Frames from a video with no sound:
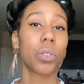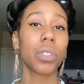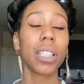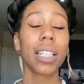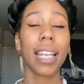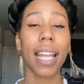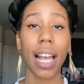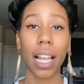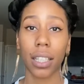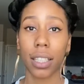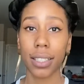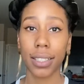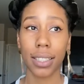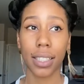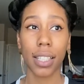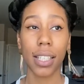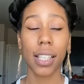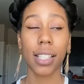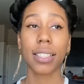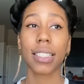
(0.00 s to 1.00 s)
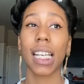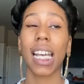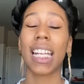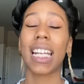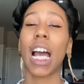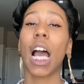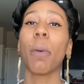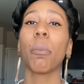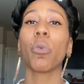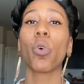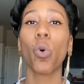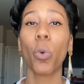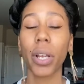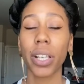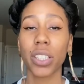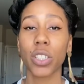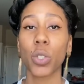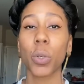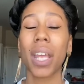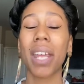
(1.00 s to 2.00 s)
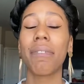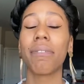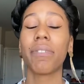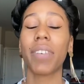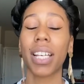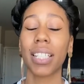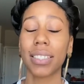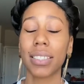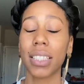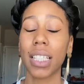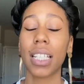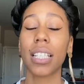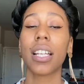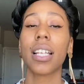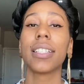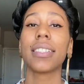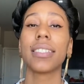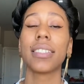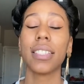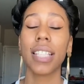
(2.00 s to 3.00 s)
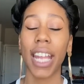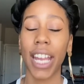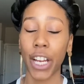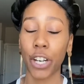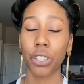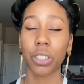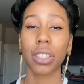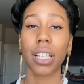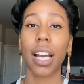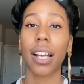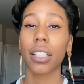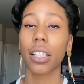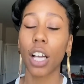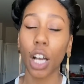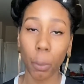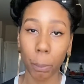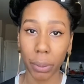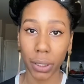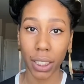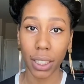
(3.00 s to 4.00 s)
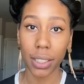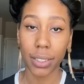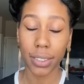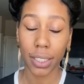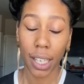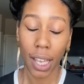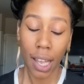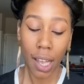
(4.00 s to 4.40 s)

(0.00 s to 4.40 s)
analysis, and I'm going to invest in airline companies.